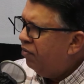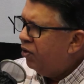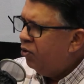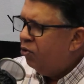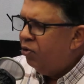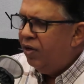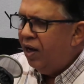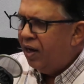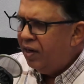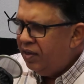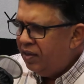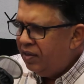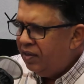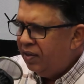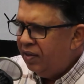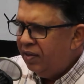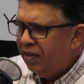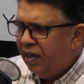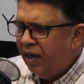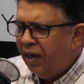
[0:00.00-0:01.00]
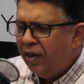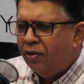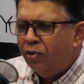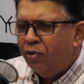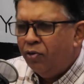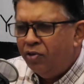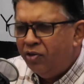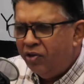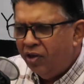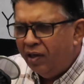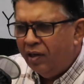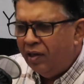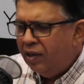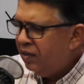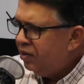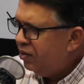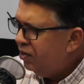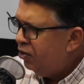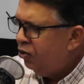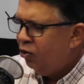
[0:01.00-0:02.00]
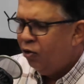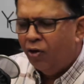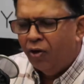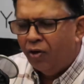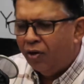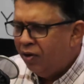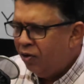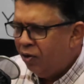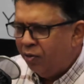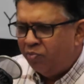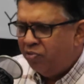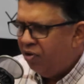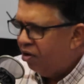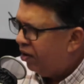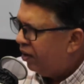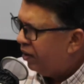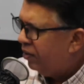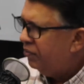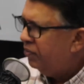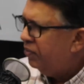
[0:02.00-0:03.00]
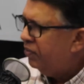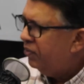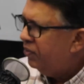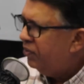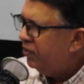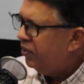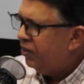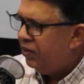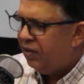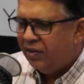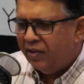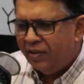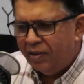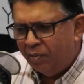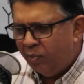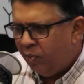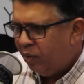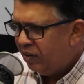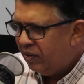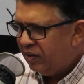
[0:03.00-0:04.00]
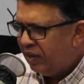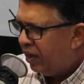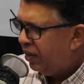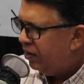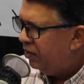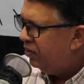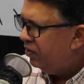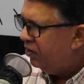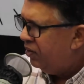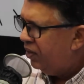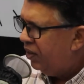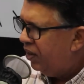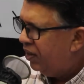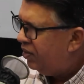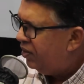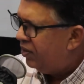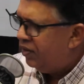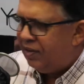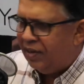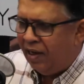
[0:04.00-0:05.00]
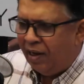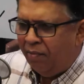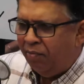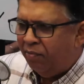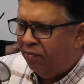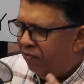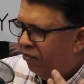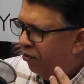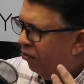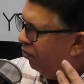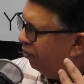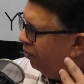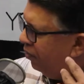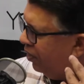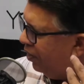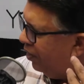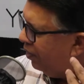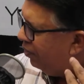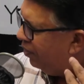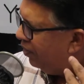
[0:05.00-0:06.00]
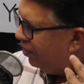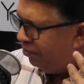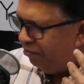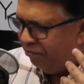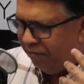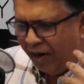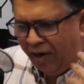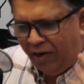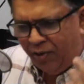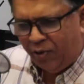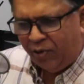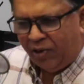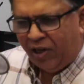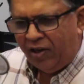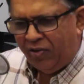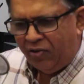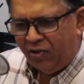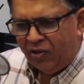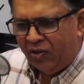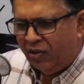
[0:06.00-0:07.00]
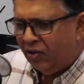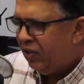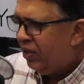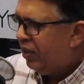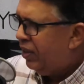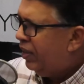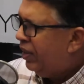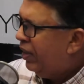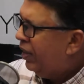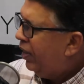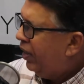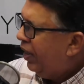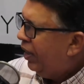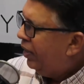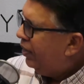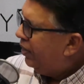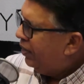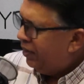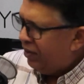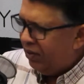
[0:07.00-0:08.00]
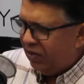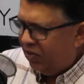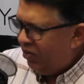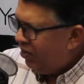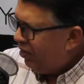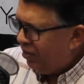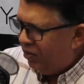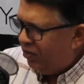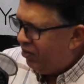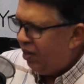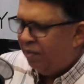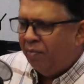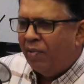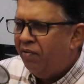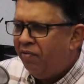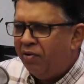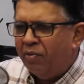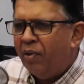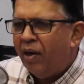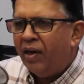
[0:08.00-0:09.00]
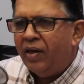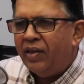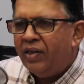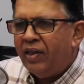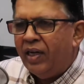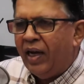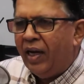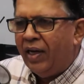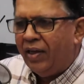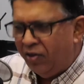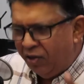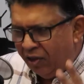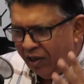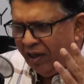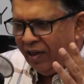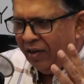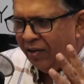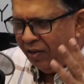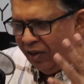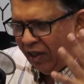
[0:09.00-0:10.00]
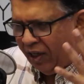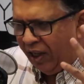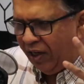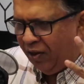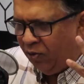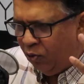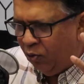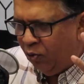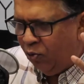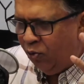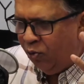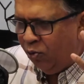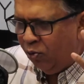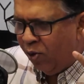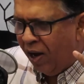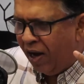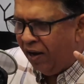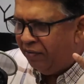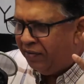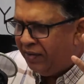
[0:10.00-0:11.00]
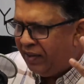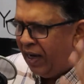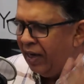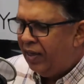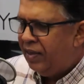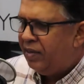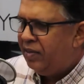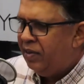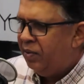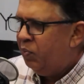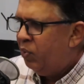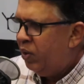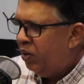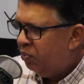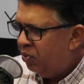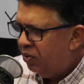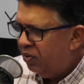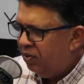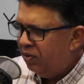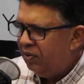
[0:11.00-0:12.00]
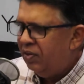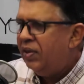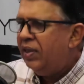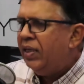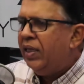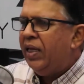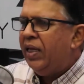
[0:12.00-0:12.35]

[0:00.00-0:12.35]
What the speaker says: have a good editor and good journalists, you've got a good product. It's as simple as that. It's the same for a radio station. It's the same everywhere. Mm-hmm. It's do you have talented people